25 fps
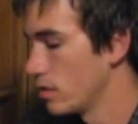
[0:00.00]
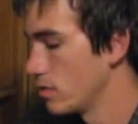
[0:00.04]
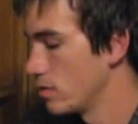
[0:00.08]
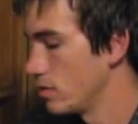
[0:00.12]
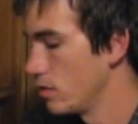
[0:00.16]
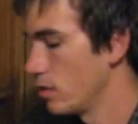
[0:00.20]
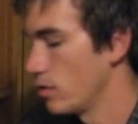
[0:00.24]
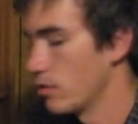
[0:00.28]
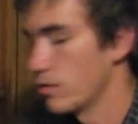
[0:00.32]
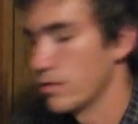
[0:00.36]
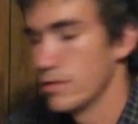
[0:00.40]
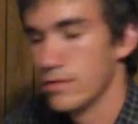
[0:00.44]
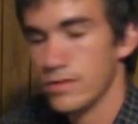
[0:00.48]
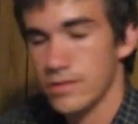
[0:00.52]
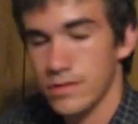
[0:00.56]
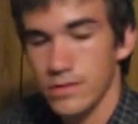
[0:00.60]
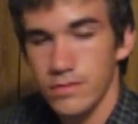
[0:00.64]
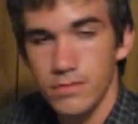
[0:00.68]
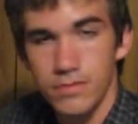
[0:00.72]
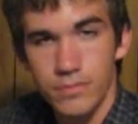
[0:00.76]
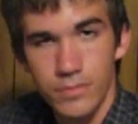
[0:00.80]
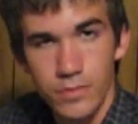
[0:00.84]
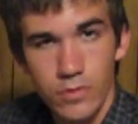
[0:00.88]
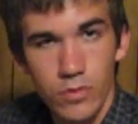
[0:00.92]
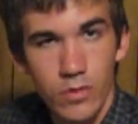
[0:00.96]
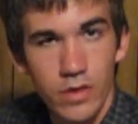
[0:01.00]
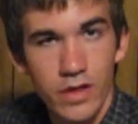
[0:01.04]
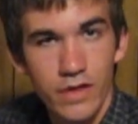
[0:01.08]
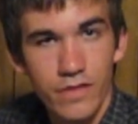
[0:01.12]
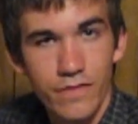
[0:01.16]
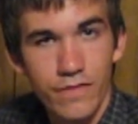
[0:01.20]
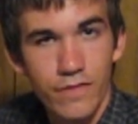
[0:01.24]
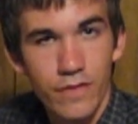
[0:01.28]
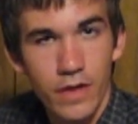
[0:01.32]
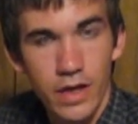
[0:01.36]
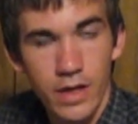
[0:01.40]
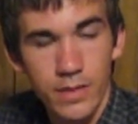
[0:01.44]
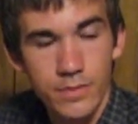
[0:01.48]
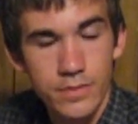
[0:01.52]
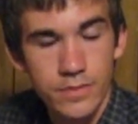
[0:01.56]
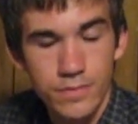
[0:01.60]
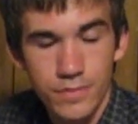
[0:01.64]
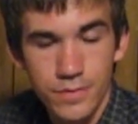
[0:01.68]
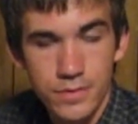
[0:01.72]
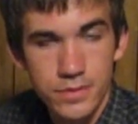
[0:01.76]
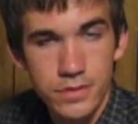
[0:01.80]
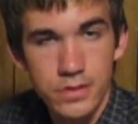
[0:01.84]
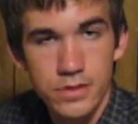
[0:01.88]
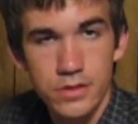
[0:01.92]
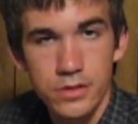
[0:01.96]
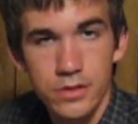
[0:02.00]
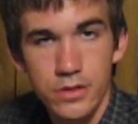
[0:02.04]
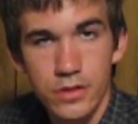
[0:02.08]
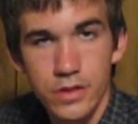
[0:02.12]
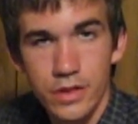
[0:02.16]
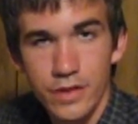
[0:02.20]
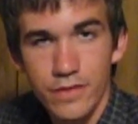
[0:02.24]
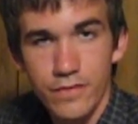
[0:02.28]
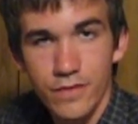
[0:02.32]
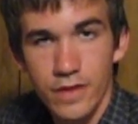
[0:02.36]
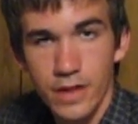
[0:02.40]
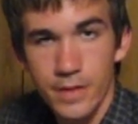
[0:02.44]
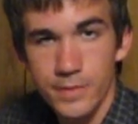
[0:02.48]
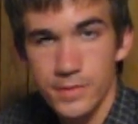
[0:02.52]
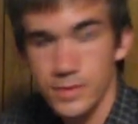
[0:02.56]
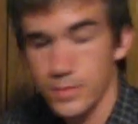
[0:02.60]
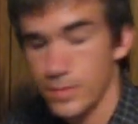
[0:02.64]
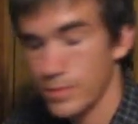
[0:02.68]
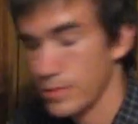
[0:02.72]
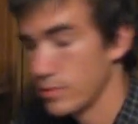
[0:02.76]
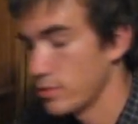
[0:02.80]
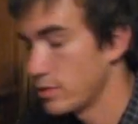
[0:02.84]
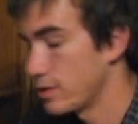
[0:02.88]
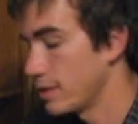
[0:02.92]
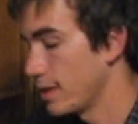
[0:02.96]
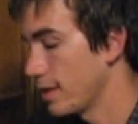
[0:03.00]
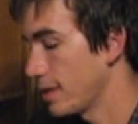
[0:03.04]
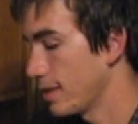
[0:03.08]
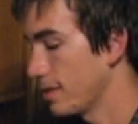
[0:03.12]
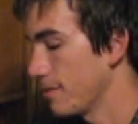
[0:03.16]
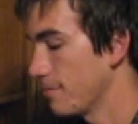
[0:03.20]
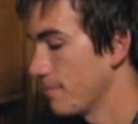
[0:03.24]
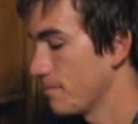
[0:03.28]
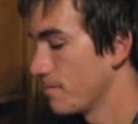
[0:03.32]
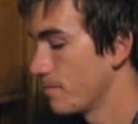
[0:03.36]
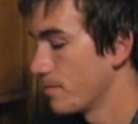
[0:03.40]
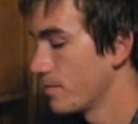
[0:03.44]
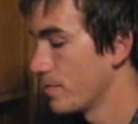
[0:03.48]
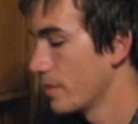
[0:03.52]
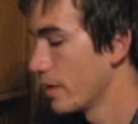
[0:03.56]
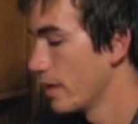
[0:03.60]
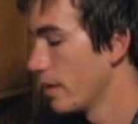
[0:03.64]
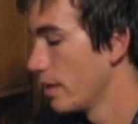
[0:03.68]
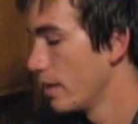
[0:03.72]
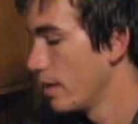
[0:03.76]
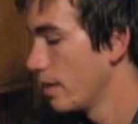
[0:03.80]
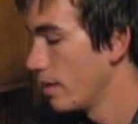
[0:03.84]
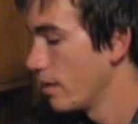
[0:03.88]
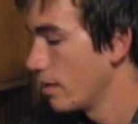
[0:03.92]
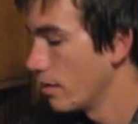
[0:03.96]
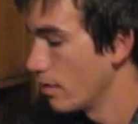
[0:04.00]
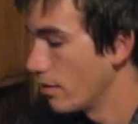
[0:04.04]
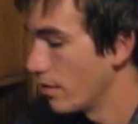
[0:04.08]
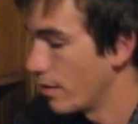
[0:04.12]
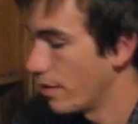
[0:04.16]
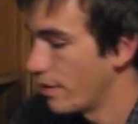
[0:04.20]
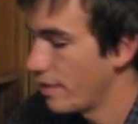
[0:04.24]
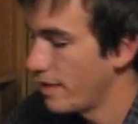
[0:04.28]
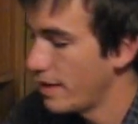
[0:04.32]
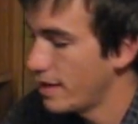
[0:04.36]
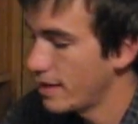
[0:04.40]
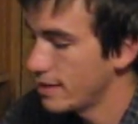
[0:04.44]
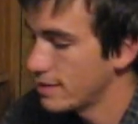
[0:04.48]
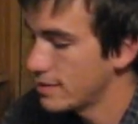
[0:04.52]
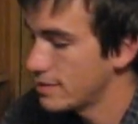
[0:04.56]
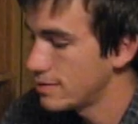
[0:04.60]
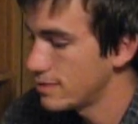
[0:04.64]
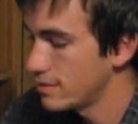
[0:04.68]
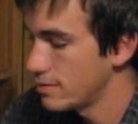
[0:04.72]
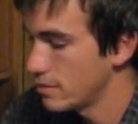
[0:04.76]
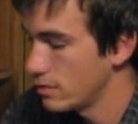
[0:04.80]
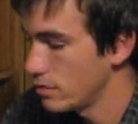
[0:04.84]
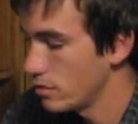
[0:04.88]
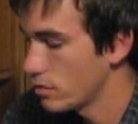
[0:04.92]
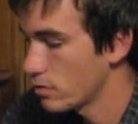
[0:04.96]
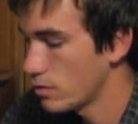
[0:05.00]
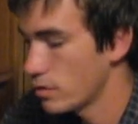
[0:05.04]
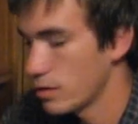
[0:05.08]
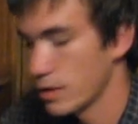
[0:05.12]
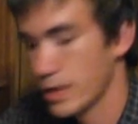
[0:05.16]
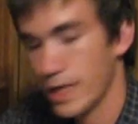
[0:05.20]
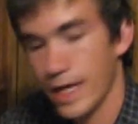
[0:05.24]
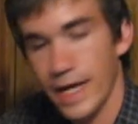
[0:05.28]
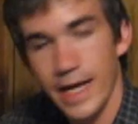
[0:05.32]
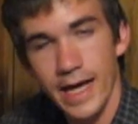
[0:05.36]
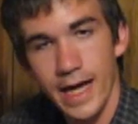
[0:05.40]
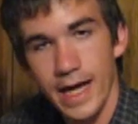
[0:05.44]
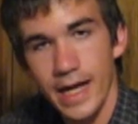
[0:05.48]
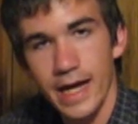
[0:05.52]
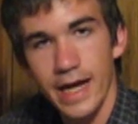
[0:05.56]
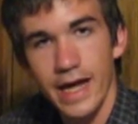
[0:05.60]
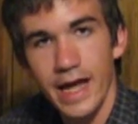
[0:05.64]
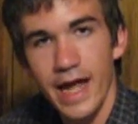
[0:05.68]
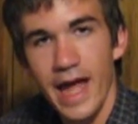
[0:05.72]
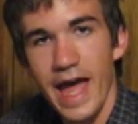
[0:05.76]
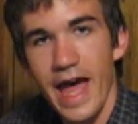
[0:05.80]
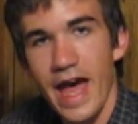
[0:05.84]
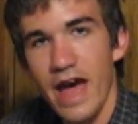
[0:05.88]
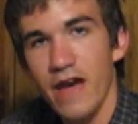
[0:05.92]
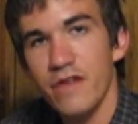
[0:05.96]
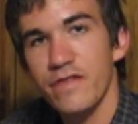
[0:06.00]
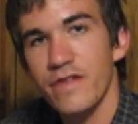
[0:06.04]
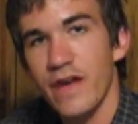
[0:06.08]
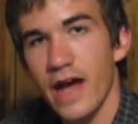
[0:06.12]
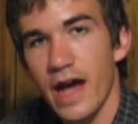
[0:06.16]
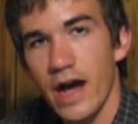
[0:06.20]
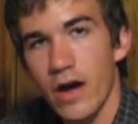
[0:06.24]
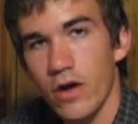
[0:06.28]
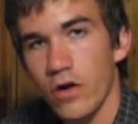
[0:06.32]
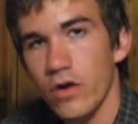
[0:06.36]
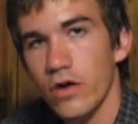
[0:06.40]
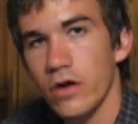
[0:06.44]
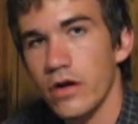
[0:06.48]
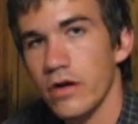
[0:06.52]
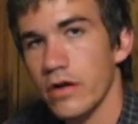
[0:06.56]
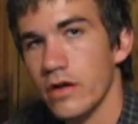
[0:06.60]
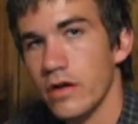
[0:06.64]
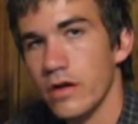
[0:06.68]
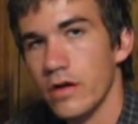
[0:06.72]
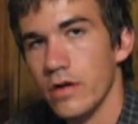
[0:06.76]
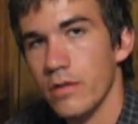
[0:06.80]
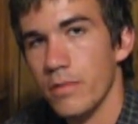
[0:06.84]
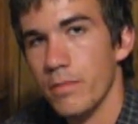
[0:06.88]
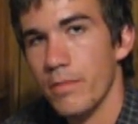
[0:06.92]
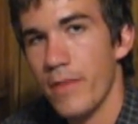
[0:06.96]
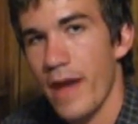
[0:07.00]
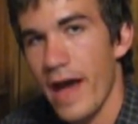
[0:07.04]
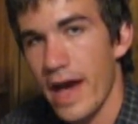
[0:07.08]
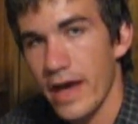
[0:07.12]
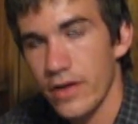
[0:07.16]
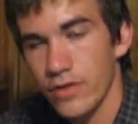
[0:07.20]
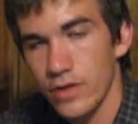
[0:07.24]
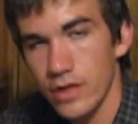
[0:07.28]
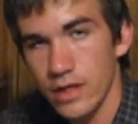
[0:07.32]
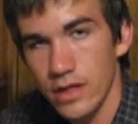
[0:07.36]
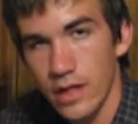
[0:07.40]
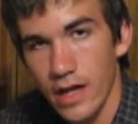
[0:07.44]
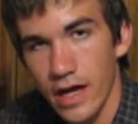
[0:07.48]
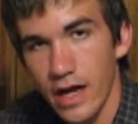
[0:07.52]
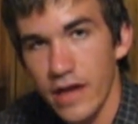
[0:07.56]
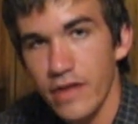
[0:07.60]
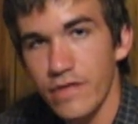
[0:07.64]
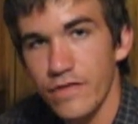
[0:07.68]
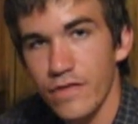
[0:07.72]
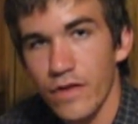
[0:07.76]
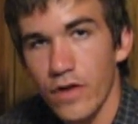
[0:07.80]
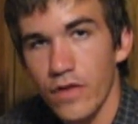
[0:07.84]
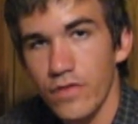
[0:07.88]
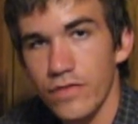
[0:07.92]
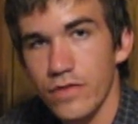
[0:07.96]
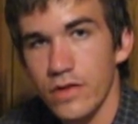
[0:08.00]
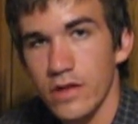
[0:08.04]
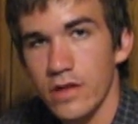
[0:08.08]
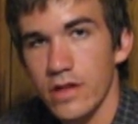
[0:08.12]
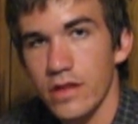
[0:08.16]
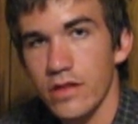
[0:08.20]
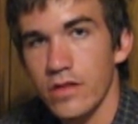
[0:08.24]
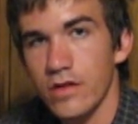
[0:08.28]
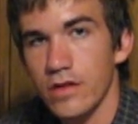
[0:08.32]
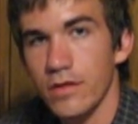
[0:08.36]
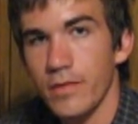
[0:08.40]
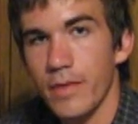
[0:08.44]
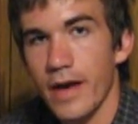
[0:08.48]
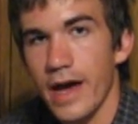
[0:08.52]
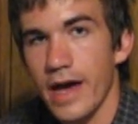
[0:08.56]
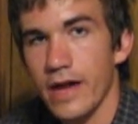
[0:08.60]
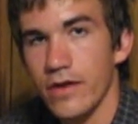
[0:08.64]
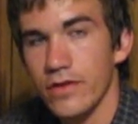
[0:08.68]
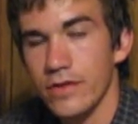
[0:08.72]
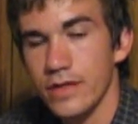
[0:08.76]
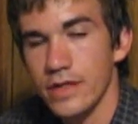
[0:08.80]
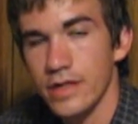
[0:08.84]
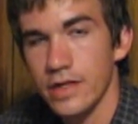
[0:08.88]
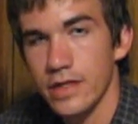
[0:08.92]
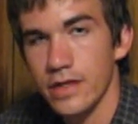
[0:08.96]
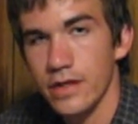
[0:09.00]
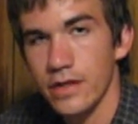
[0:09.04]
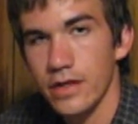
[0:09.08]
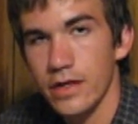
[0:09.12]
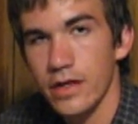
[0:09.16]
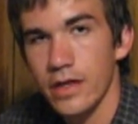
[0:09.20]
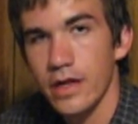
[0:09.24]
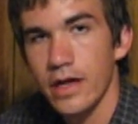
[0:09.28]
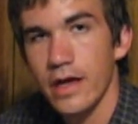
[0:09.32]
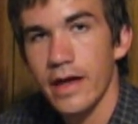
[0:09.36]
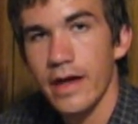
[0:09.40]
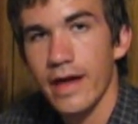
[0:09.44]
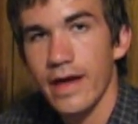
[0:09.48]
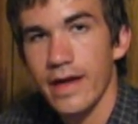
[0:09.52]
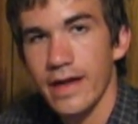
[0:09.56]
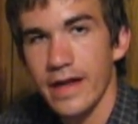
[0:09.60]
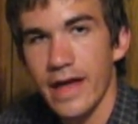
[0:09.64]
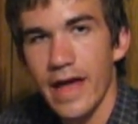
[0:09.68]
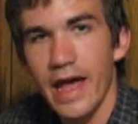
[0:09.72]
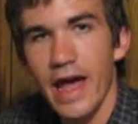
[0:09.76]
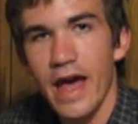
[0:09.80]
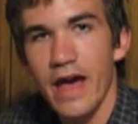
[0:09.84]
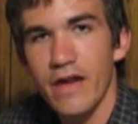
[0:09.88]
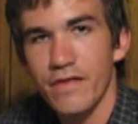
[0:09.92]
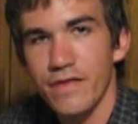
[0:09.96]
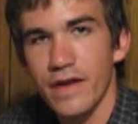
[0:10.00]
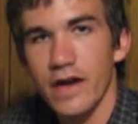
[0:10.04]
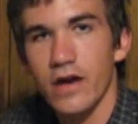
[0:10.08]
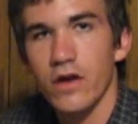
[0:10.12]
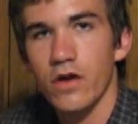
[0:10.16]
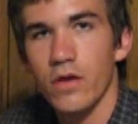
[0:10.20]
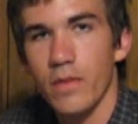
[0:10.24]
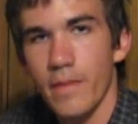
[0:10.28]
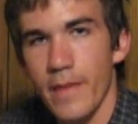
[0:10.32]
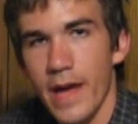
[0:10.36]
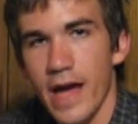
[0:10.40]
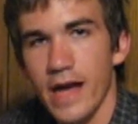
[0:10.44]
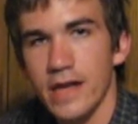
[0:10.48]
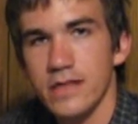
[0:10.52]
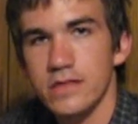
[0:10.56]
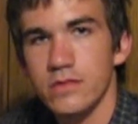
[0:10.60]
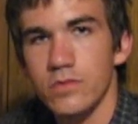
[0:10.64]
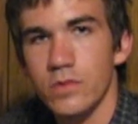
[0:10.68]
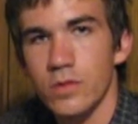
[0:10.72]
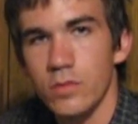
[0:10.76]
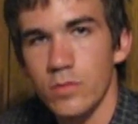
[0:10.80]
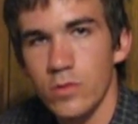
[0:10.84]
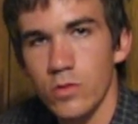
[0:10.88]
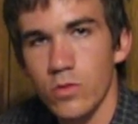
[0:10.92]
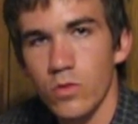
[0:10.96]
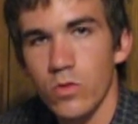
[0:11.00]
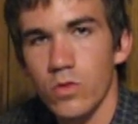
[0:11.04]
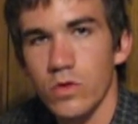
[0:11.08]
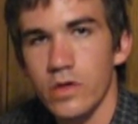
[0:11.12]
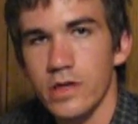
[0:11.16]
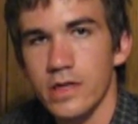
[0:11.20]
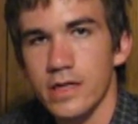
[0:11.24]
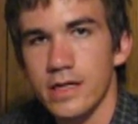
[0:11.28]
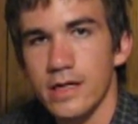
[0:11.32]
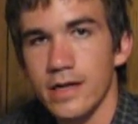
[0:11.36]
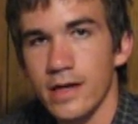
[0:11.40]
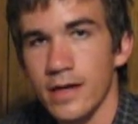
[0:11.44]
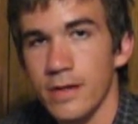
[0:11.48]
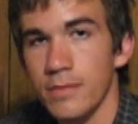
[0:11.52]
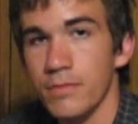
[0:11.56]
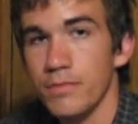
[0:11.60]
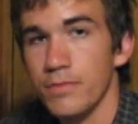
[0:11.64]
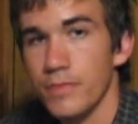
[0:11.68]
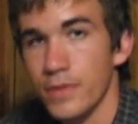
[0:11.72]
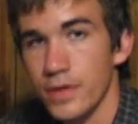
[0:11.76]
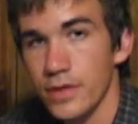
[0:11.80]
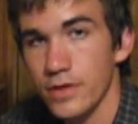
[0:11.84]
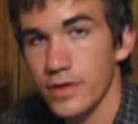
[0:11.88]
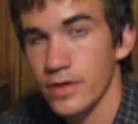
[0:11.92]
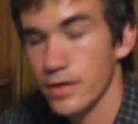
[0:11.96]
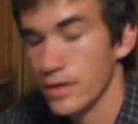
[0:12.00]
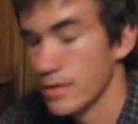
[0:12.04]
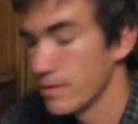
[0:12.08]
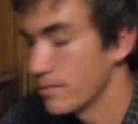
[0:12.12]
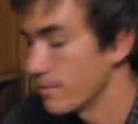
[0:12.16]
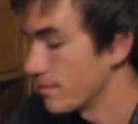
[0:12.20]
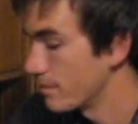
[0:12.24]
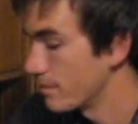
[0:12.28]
You know, it's 20 frames versus 30 frames per second. This, you're looking at a half-hour battery life off the lithium battery in here, and a half-hour maximum recording time, period.